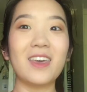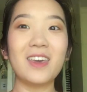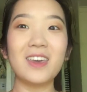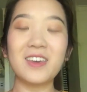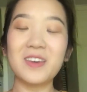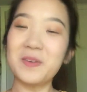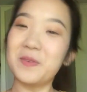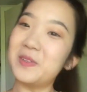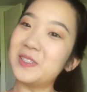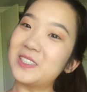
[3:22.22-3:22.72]

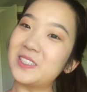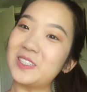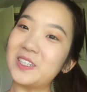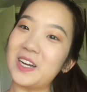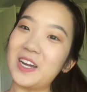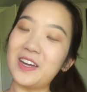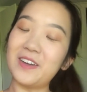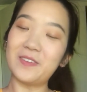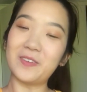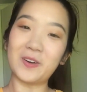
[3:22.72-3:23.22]
Thank you, Mr.
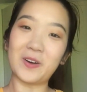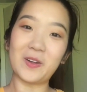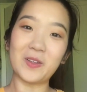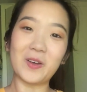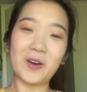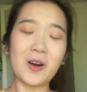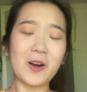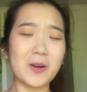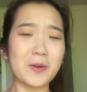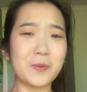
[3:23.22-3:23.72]
A, for all
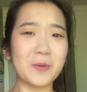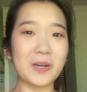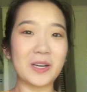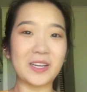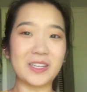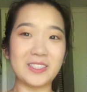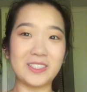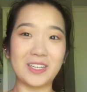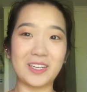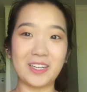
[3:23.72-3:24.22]
the hard
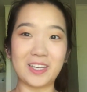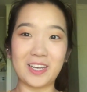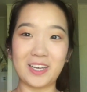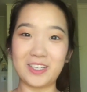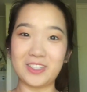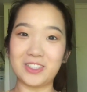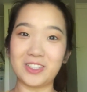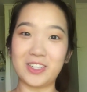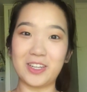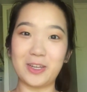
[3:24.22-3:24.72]
work and
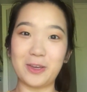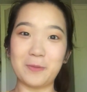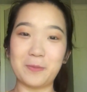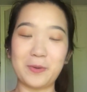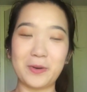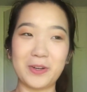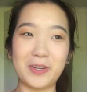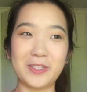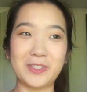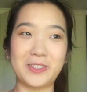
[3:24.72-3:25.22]
dedication that you
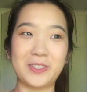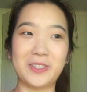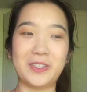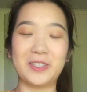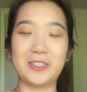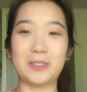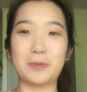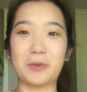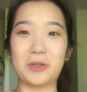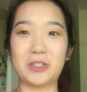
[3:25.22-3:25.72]
put into
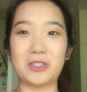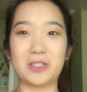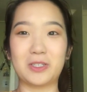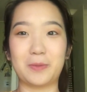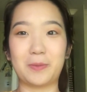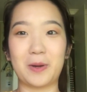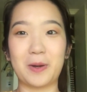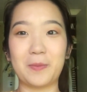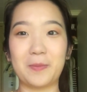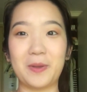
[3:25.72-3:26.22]
the sports
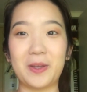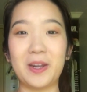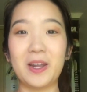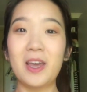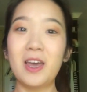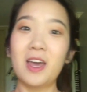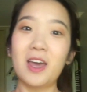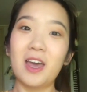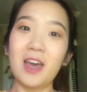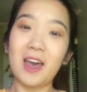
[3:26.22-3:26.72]
department
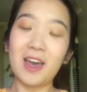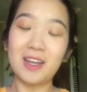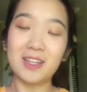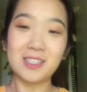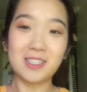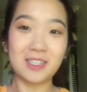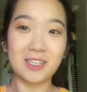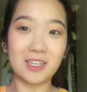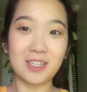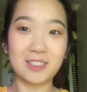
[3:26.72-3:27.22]

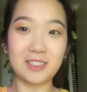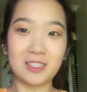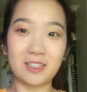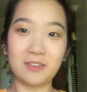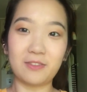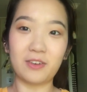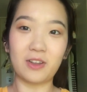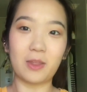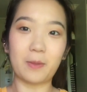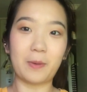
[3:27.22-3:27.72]
and
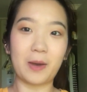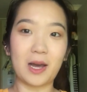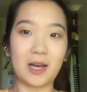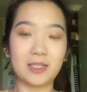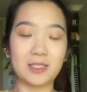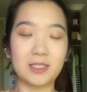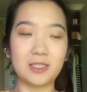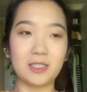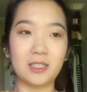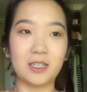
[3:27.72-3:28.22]
TSE for the
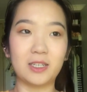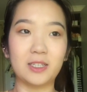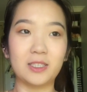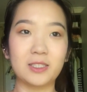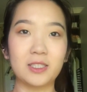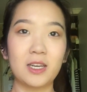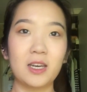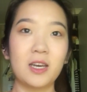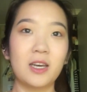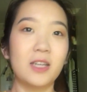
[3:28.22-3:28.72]
past years.